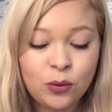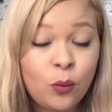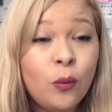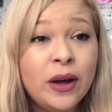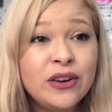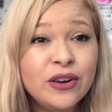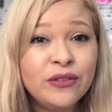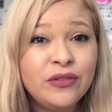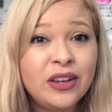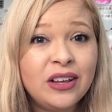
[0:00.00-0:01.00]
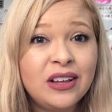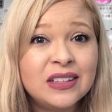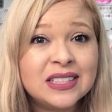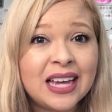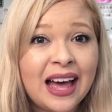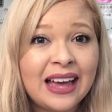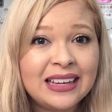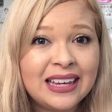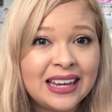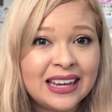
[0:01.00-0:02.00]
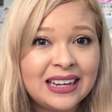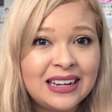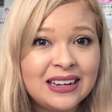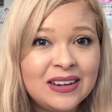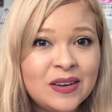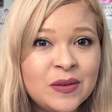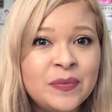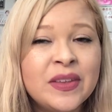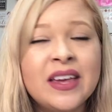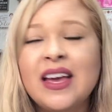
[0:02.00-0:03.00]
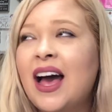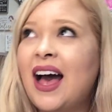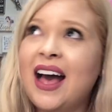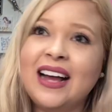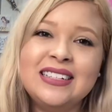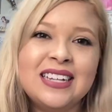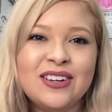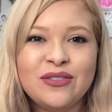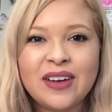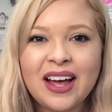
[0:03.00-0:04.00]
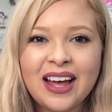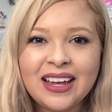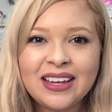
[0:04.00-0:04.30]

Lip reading: Wonderful! Say, I can identify